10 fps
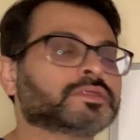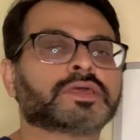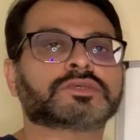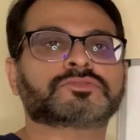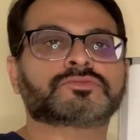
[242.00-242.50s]

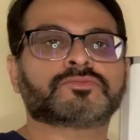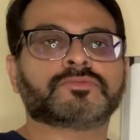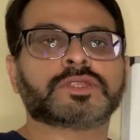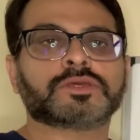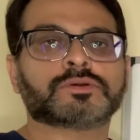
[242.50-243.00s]
next
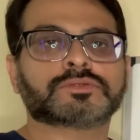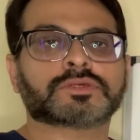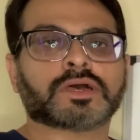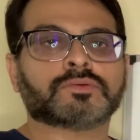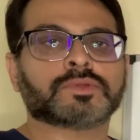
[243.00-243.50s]
videos
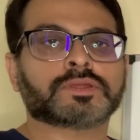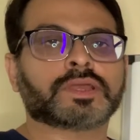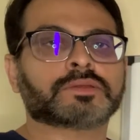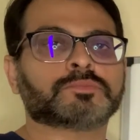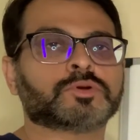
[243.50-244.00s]
I will
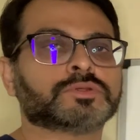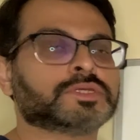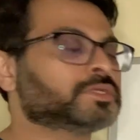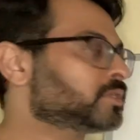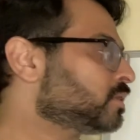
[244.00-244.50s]
get more
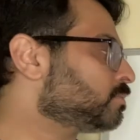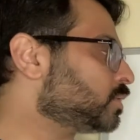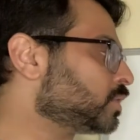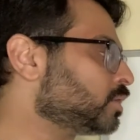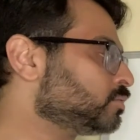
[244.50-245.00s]
detail
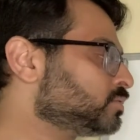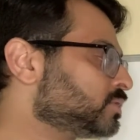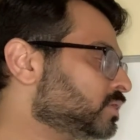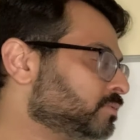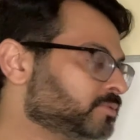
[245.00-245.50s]
about how to
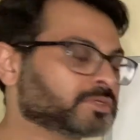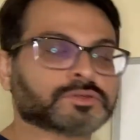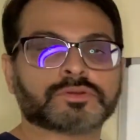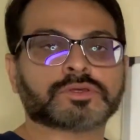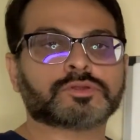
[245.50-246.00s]
set up
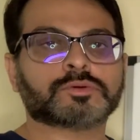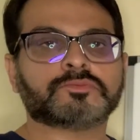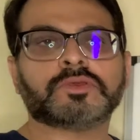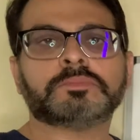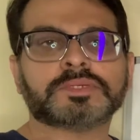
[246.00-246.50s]
security group,
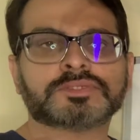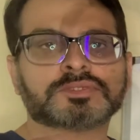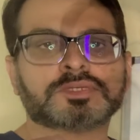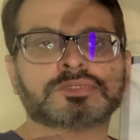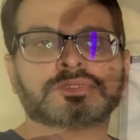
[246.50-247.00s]

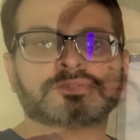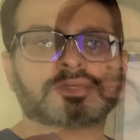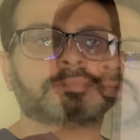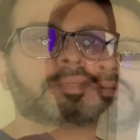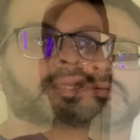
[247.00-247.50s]
VPCs and
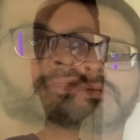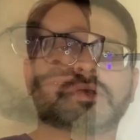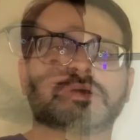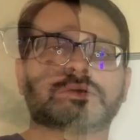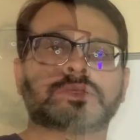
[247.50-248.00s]

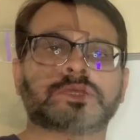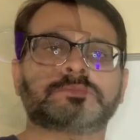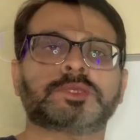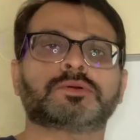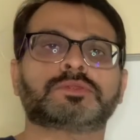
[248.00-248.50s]
subnets. Let
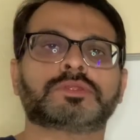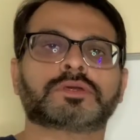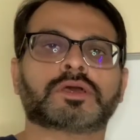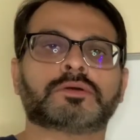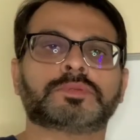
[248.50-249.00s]
me know in the
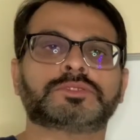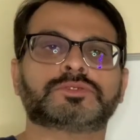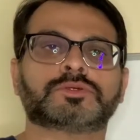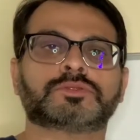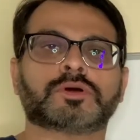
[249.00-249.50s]

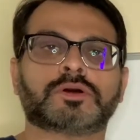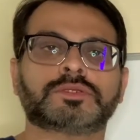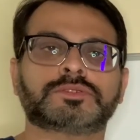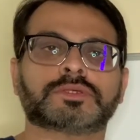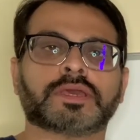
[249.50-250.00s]
comments your
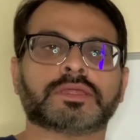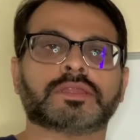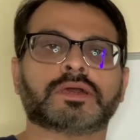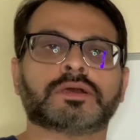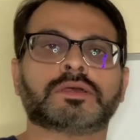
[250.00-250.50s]
thoughts,
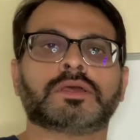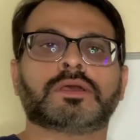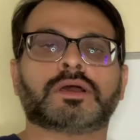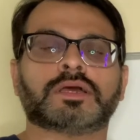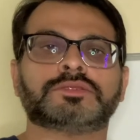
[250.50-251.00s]
and
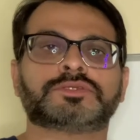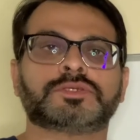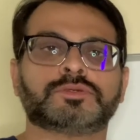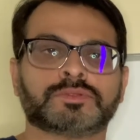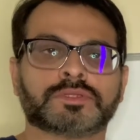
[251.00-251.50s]
I'll
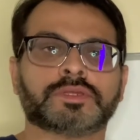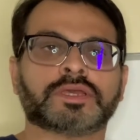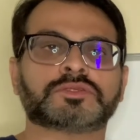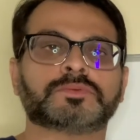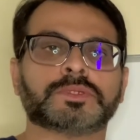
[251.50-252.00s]
see you in the
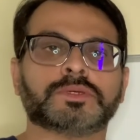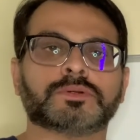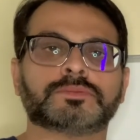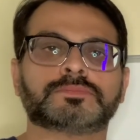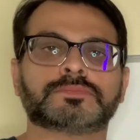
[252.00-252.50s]
next video.
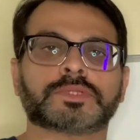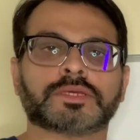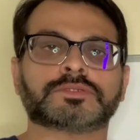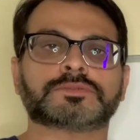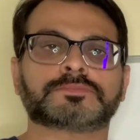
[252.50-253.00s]

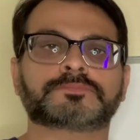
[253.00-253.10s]
Thanks.